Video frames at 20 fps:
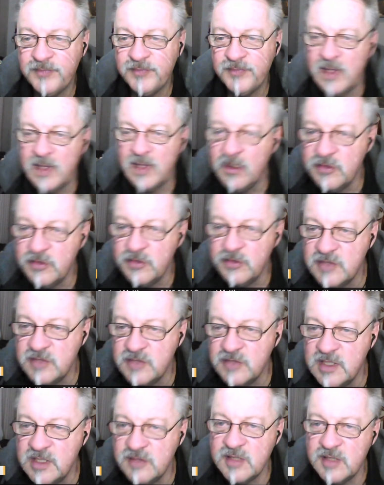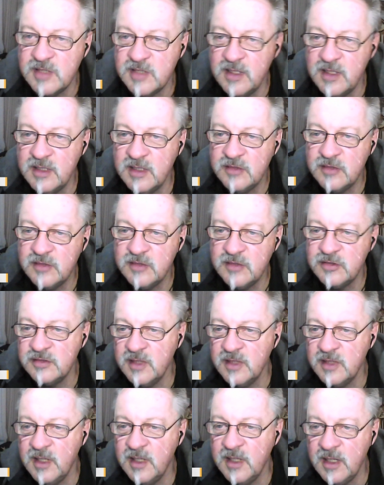Christina's here. She's
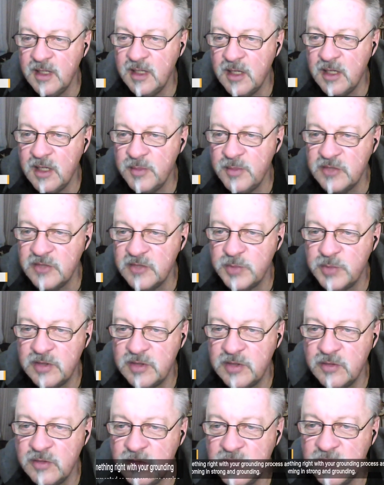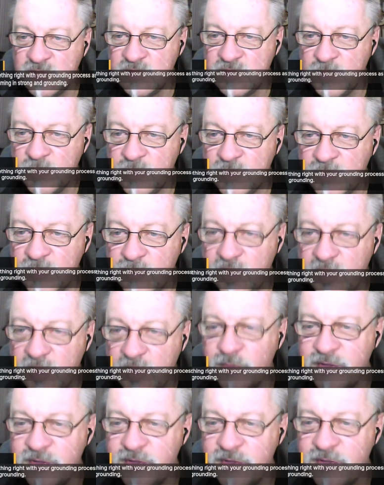saying, I must be doing something right
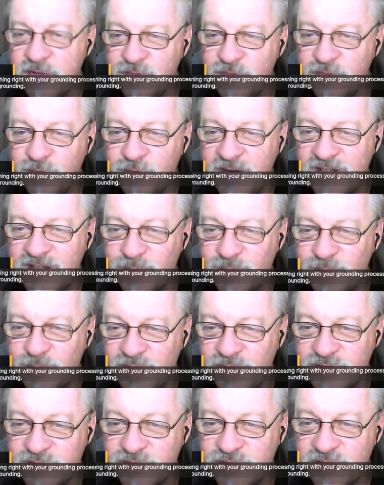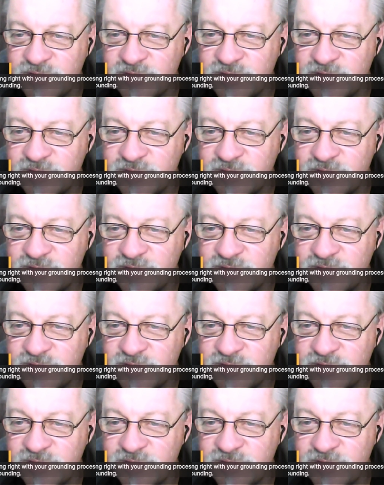with your grounding process,